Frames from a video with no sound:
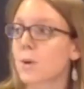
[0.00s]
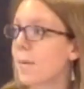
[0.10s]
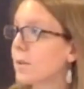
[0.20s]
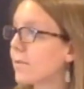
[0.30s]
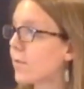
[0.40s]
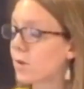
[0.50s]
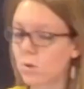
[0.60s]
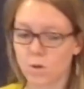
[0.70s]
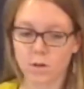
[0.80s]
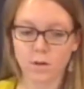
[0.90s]
So I believe that the
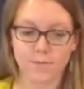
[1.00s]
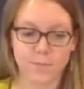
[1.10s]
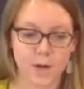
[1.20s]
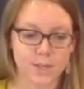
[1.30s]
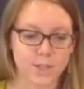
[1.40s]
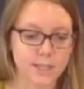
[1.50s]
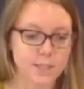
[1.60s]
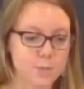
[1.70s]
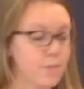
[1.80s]
goal of the project is